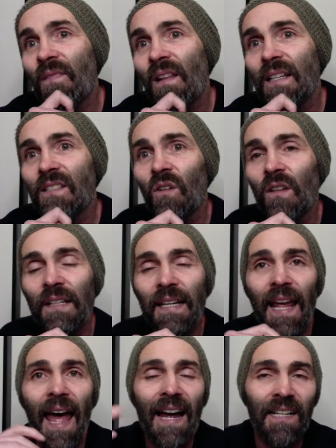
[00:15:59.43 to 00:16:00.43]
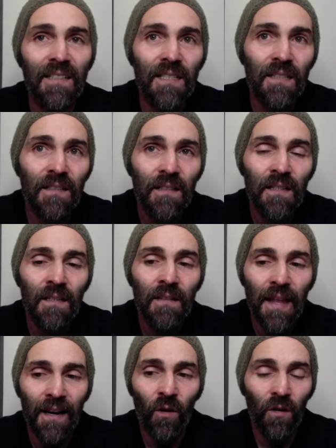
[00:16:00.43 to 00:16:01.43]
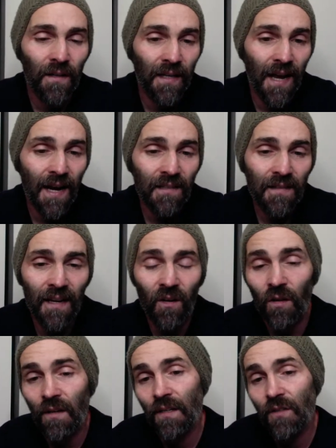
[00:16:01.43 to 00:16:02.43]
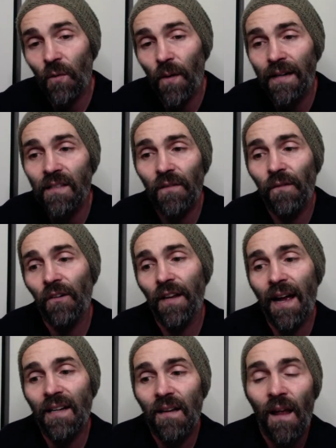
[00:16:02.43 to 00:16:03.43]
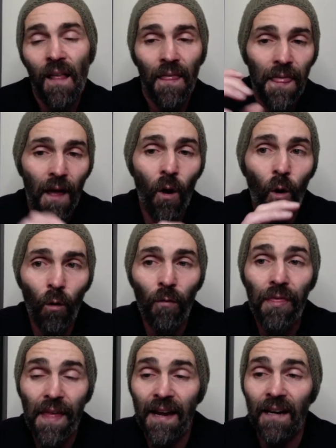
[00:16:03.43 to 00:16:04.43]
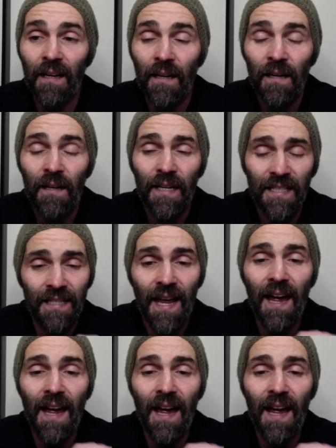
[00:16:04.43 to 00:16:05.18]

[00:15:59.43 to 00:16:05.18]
let's call it an act. They call it an act. They call it a directive or an act. The whole thing is an